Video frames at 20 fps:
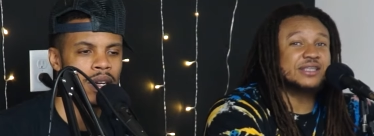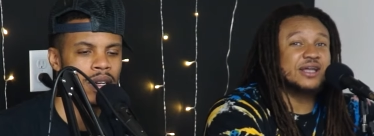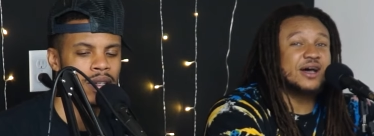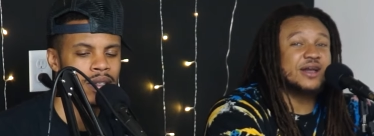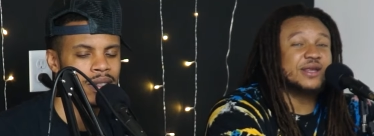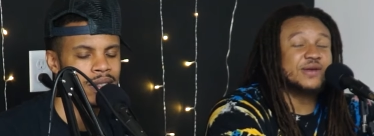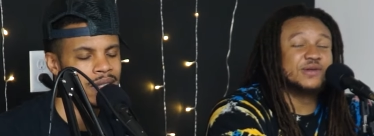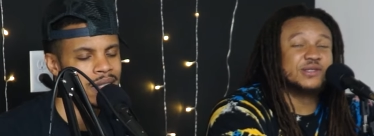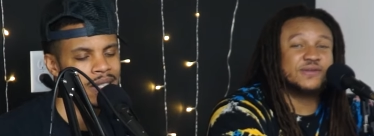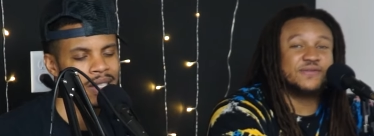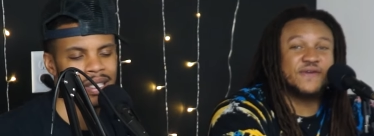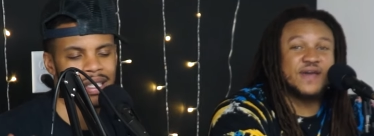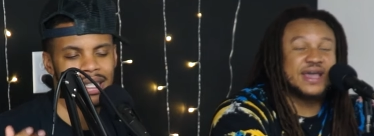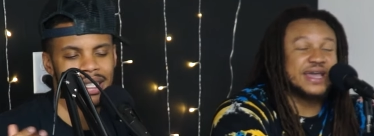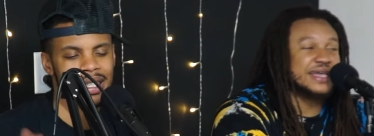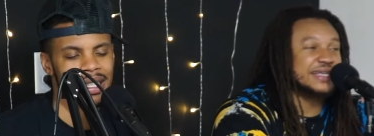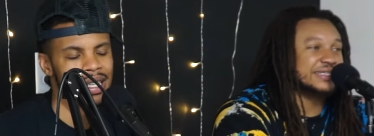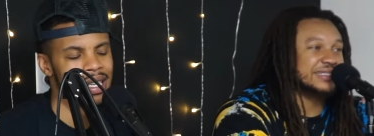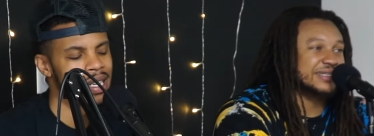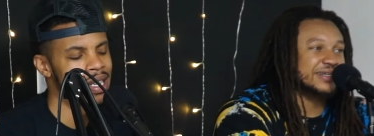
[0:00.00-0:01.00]
Speaker 1: what? thought he was fake.
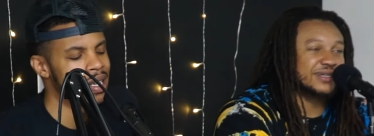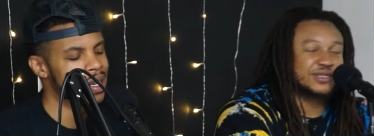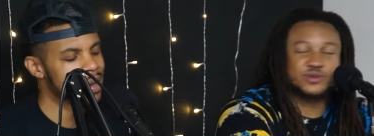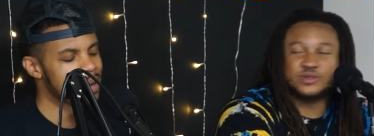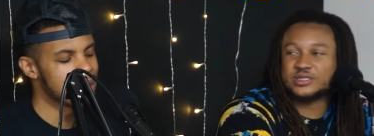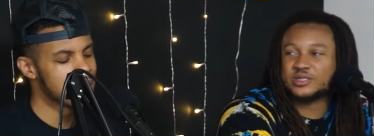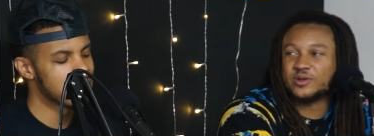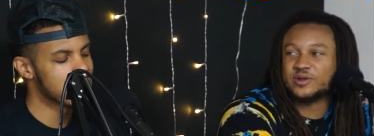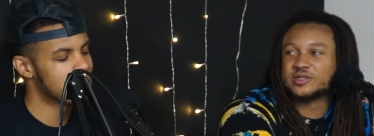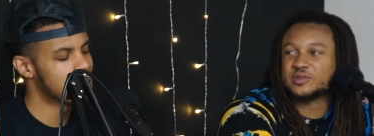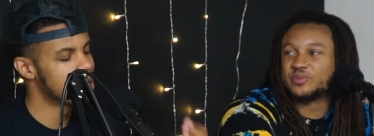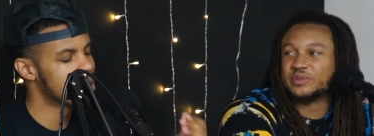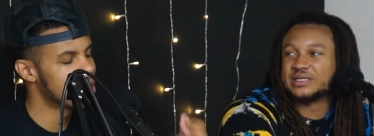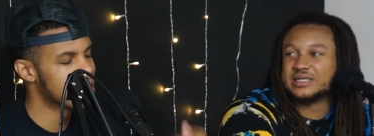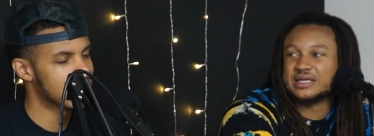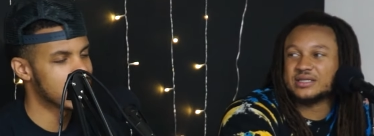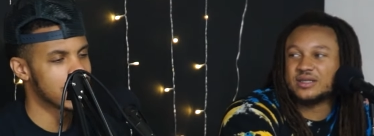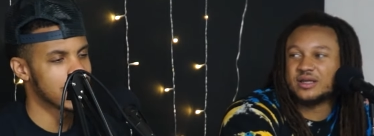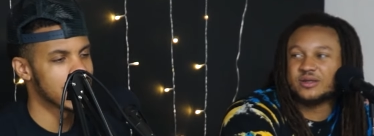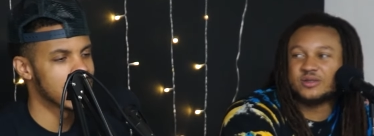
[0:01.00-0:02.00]
His lyrics were so explicit.
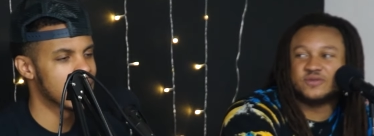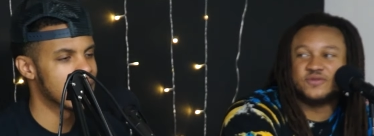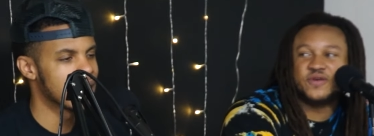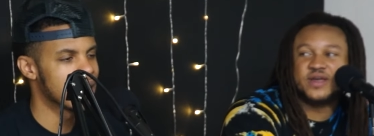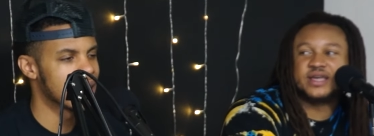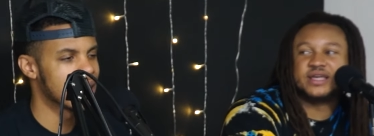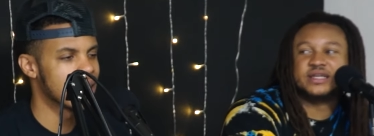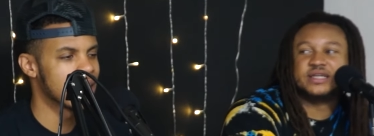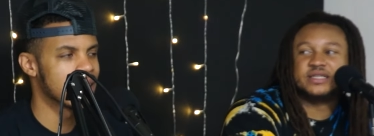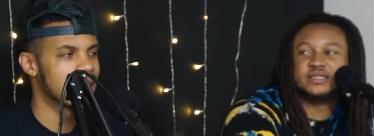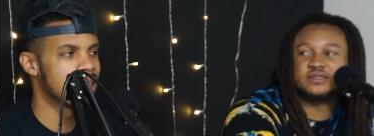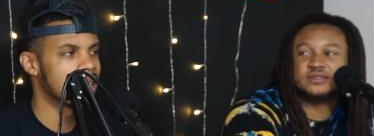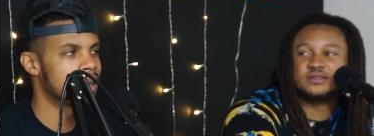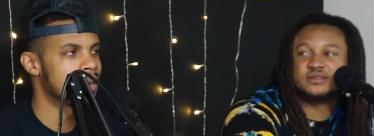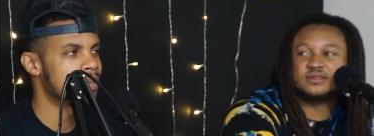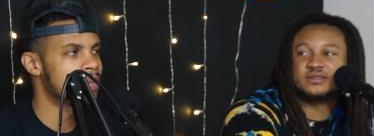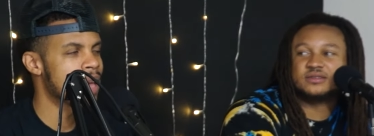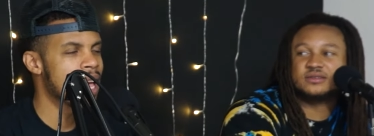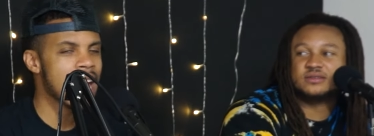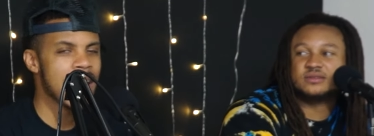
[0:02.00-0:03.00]
I thought he was faking it.
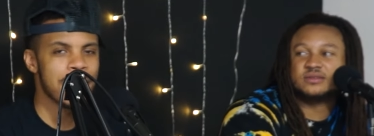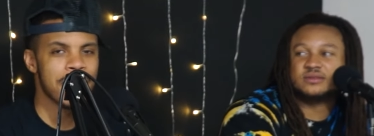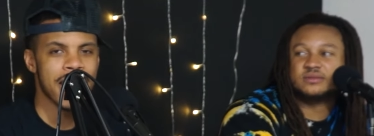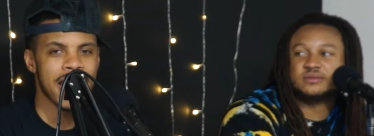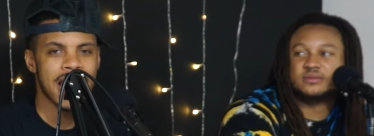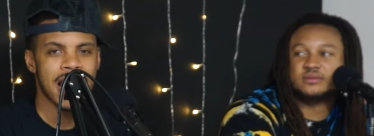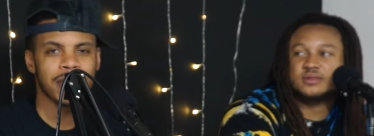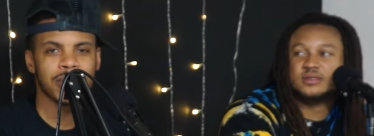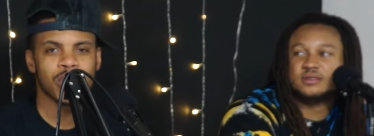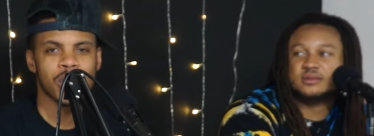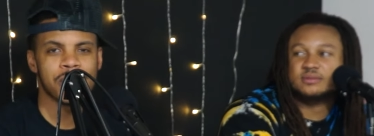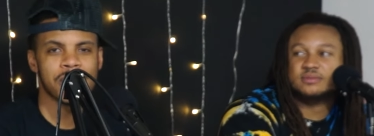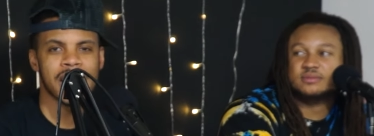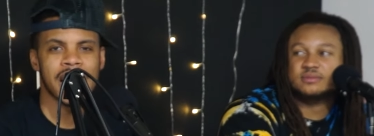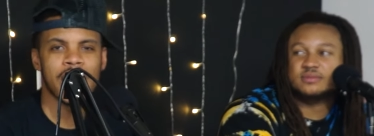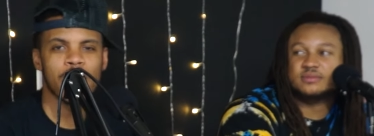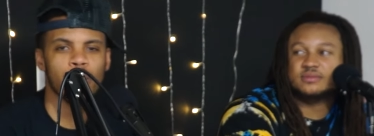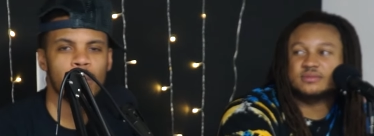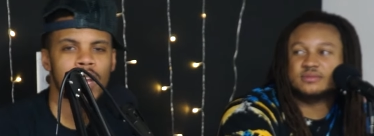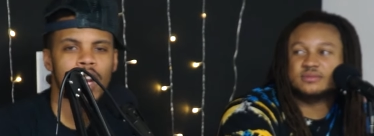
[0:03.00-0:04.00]
Speaker 2: Yeah, man. That's what I'm
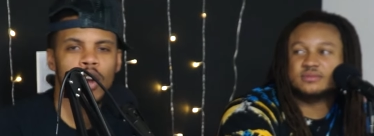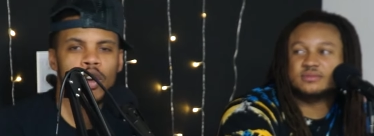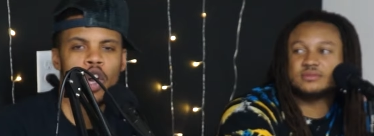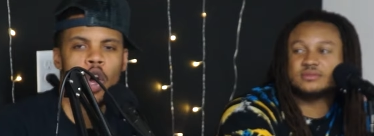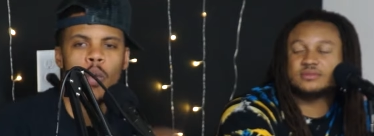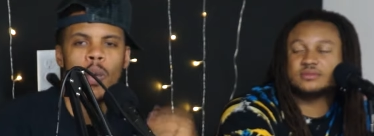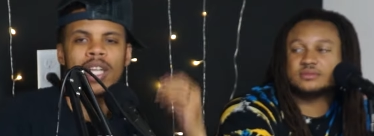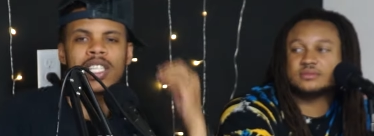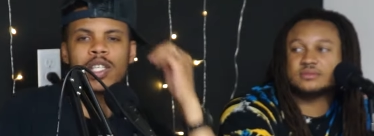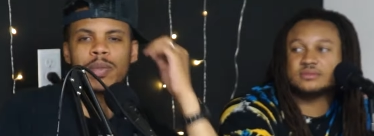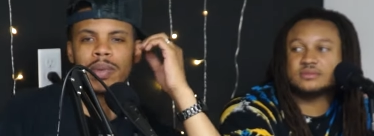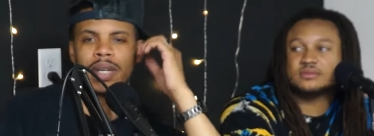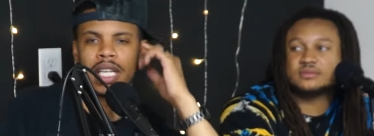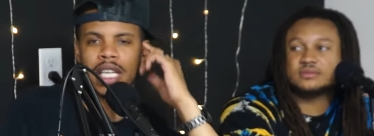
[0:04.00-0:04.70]
saying. We don't know what to